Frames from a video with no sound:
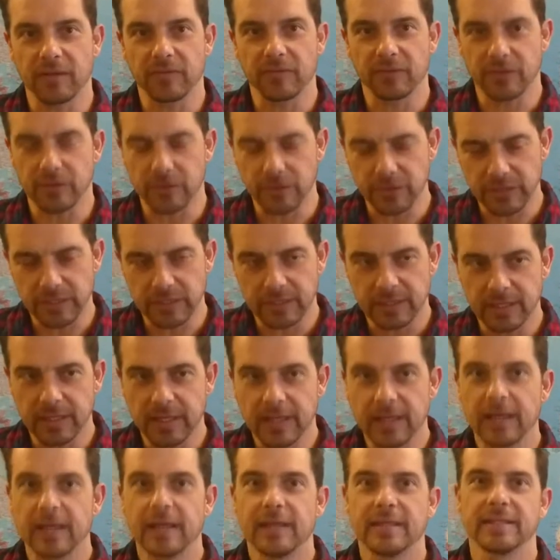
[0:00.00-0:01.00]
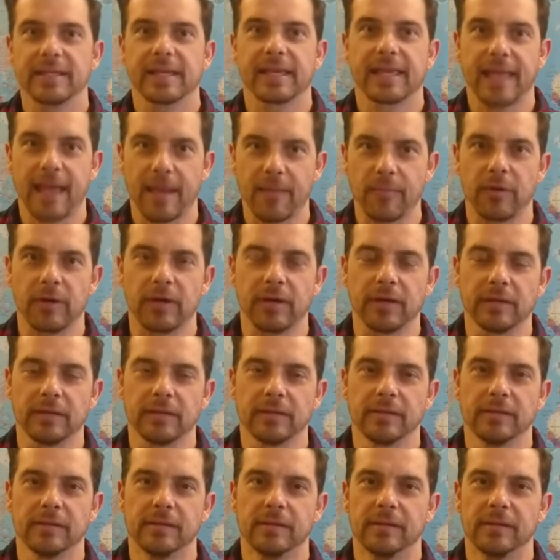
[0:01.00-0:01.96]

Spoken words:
of course, is a camera.